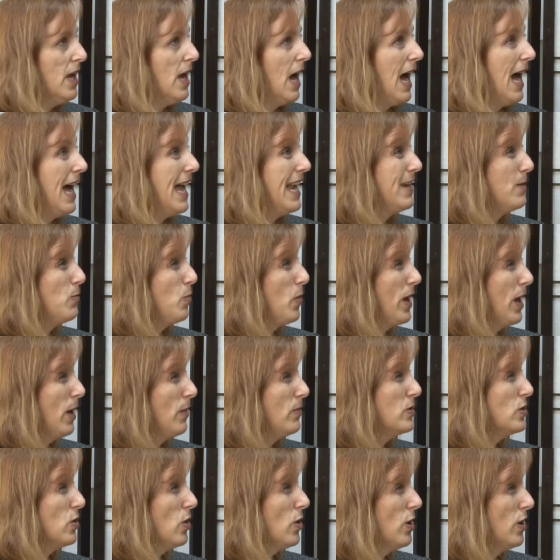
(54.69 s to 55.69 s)
and when I
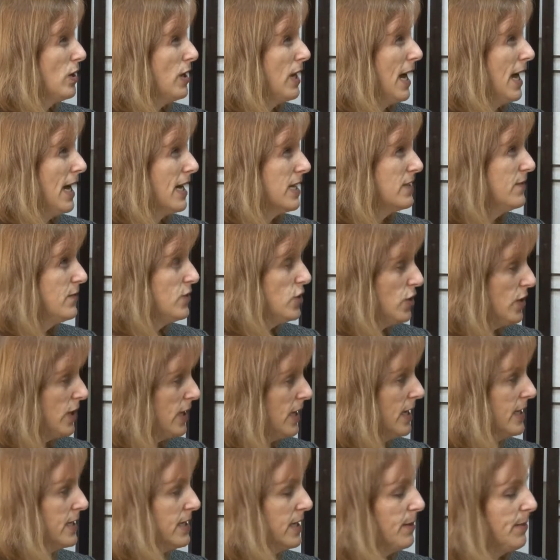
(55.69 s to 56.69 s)
was on active
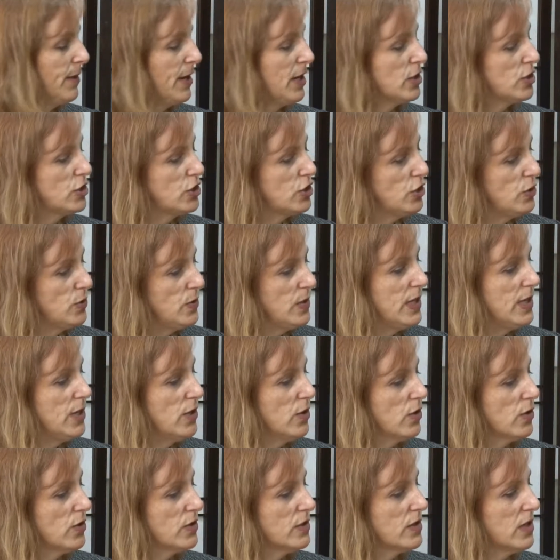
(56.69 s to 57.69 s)
duty, I did about two
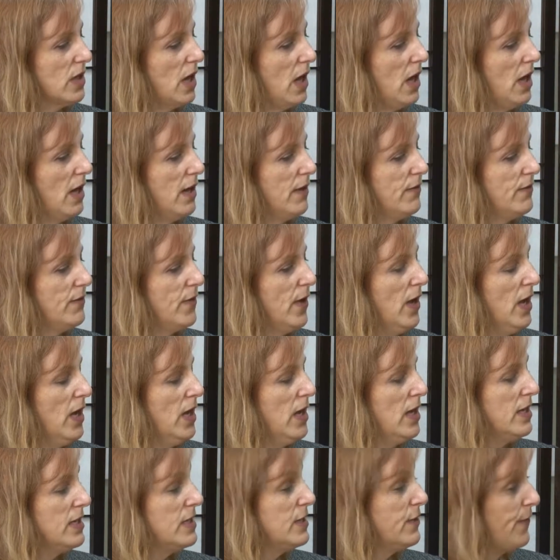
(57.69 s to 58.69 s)
years of
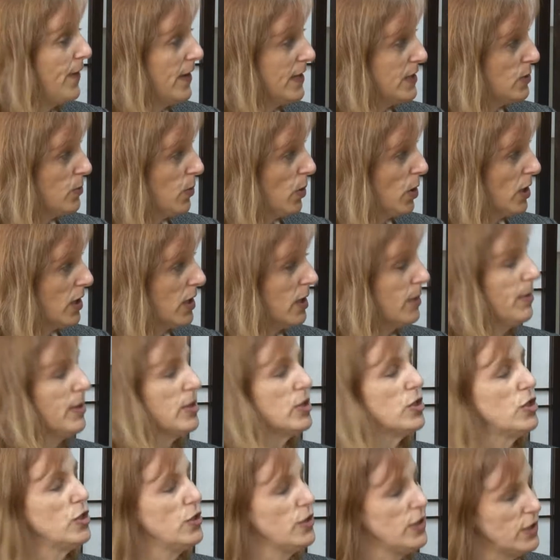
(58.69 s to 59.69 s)
defense work and
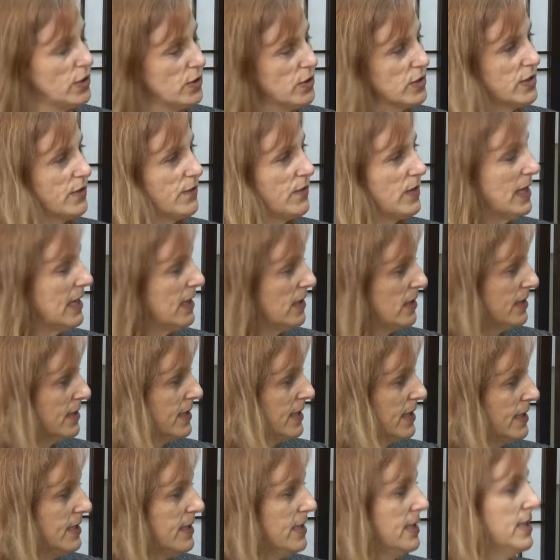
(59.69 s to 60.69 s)
about two years of legal okay.
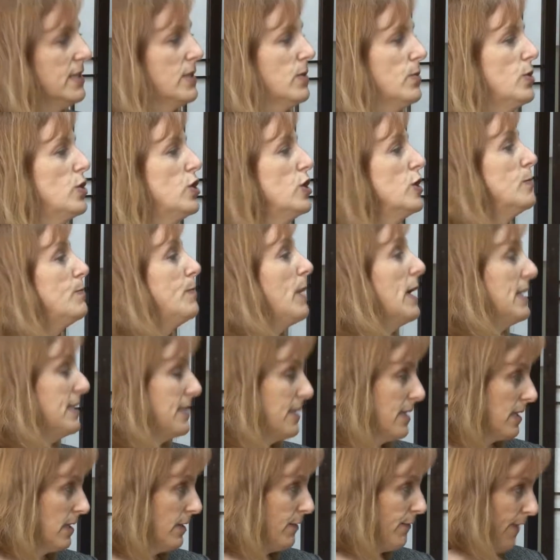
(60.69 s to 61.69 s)
assistance, which is
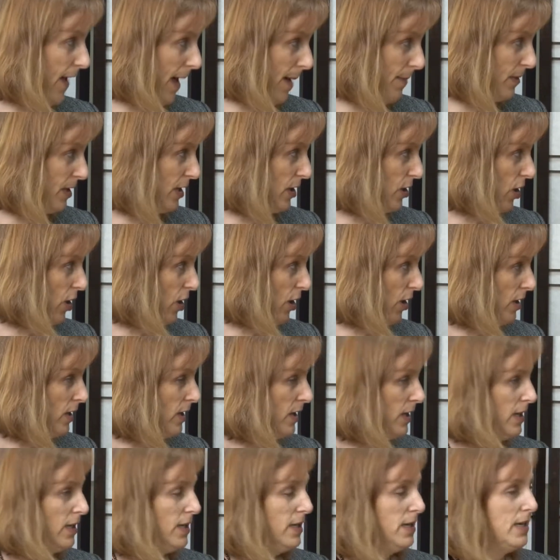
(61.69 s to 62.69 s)
basically family law. Mm
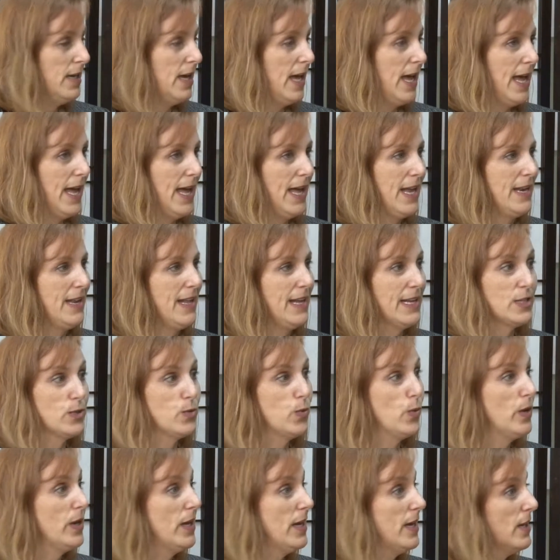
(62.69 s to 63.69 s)
-hmm. And that's
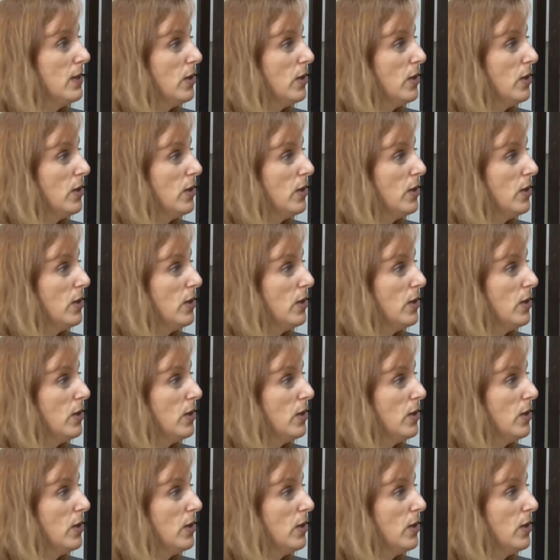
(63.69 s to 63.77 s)
when I